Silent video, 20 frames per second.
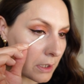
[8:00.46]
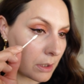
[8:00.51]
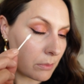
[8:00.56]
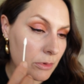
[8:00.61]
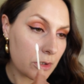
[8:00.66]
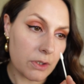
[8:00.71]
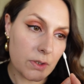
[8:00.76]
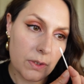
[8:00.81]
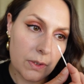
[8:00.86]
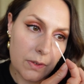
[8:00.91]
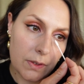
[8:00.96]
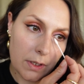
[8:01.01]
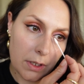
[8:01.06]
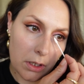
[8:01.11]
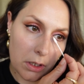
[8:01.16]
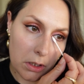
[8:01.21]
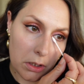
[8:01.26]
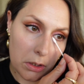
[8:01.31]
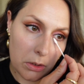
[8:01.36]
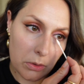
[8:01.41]
then I'm just using
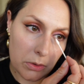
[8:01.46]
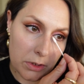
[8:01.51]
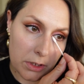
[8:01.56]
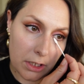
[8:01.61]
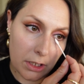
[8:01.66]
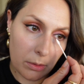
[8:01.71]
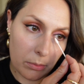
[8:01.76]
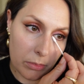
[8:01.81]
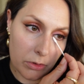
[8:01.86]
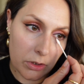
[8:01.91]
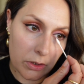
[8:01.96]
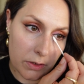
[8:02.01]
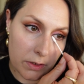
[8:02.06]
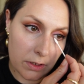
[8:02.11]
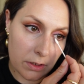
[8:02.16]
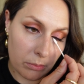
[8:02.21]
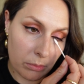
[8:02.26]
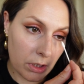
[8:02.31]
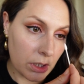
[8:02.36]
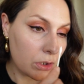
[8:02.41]
a Q-tip just
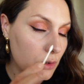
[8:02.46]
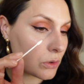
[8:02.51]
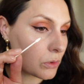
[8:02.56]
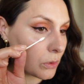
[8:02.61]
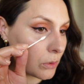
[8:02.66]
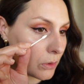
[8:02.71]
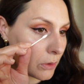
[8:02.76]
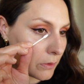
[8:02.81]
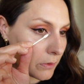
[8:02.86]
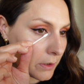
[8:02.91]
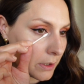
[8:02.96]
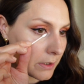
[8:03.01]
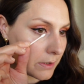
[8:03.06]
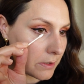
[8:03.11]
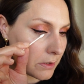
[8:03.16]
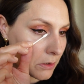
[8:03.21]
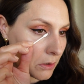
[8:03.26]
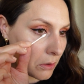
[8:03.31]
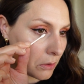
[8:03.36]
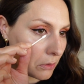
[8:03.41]
to make sure
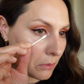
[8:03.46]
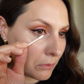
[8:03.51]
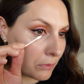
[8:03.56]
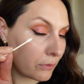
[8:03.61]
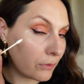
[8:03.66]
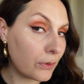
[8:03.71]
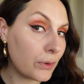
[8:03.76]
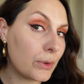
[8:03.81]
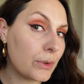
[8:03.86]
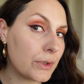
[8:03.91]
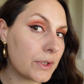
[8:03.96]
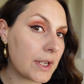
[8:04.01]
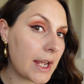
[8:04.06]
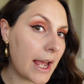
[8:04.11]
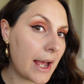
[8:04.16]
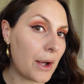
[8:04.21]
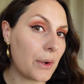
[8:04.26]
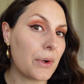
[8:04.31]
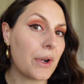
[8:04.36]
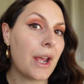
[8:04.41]
there's no fall
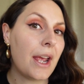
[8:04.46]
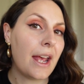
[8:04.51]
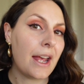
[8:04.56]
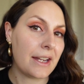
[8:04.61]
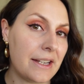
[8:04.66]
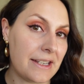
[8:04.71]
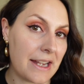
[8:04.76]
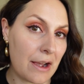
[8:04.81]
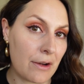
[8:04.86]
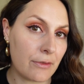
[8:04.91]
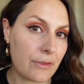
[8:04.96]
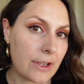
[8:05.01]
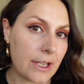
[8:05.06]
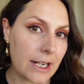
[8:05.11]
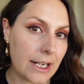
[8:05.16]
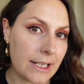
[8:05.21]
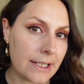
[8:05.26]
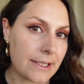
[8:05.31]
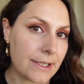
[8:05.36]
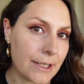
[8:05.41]
down. Now for the
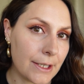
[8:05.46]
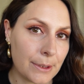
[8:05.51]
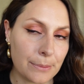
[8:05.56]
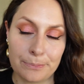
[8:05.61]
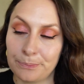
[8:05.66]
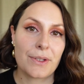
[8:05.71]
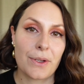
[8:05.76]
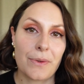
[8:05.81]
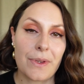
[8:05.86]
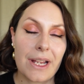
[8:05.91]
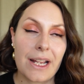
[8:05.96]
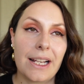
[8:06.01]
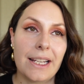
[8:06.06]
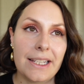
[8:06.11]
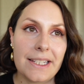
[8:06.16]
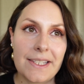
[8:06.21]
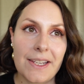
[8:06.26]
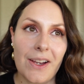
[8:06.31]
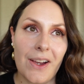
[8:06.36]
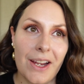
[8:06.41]
glitter. So the
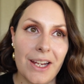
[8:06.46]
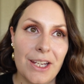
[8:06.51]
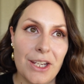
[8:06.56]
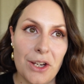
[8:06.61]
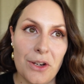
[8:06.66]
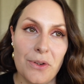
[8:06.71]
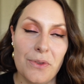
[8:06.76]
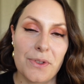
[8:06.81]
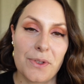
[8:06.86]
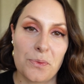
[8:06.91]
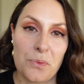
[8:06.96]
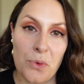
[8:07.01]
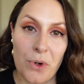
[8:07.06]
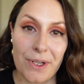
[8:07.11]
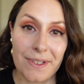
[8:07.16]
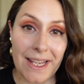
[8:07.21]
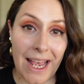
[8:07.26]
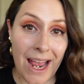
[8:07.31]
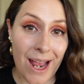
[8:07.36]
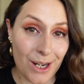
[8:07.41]
glitter I used
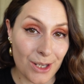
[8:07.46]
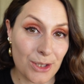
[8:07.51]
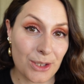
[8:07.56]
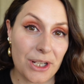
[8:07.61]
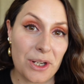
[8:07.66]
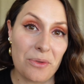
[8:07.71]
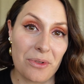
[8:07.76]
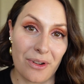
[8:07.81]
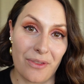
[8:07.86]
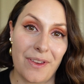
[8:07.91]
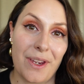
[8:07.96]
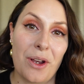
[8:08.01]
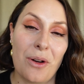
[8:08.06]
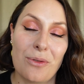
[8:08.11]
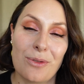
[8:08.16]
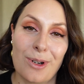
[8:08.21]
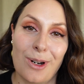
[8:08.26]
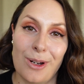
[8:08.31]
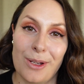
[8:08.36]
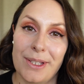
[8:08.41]
was actually one of the
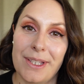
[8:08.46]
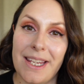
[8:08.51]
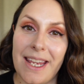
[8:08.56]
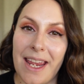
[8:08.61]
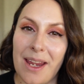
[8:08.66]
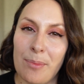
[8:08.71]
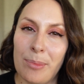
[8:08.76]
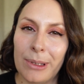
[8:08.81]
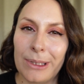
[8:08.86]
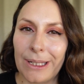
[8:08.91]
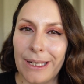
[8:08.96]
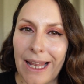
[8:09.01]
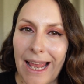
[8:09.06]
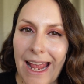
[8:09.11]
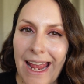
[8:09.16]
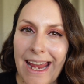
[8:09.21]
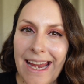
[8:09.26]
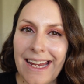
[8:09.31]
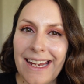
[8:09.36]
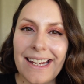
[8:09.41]
old Glossier
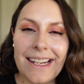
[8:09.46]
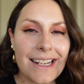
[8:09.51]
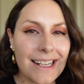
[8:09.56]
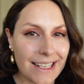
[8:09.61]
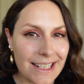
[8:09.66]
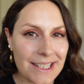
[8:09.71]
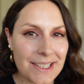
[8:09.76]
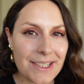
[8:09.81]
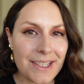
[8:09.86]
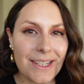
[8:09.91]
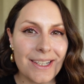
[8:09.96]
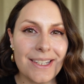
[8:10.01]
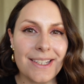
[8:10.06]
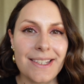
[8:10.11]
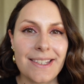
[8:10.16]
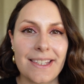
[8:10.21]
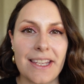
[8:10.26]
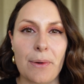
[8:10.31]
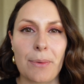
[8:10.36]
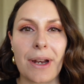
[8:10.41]
Play
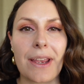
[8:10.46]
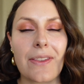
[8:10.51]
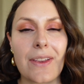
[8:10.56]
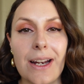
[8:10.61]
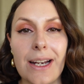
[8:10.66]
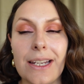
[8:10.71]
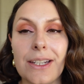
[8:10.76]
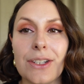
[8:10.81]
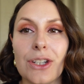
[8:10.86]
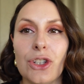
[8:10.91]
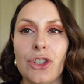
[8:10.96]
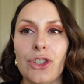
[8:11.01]
glitters. They were like the glitter